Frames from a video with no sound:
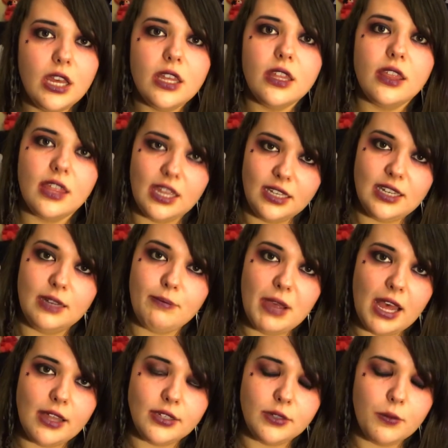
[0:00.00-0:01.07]
they did
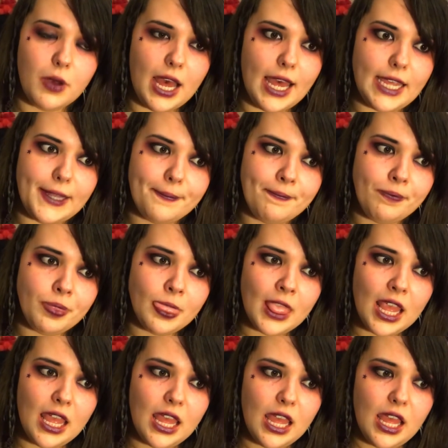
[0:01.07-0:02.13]
pass away.
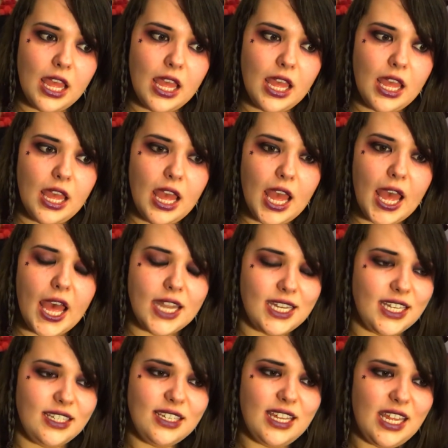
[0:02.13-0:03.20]

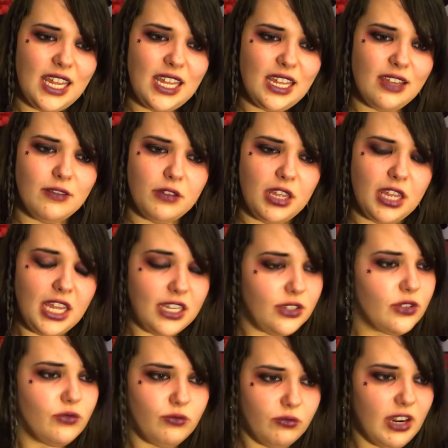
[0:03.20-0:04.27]
And
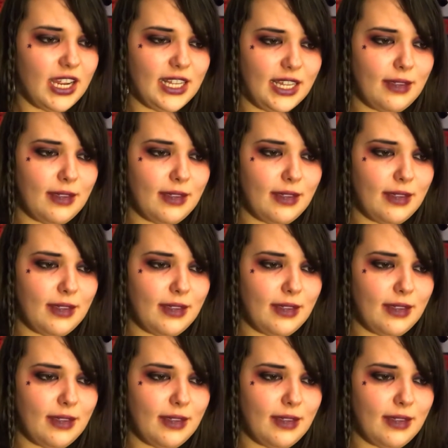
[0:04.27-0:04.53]
it's really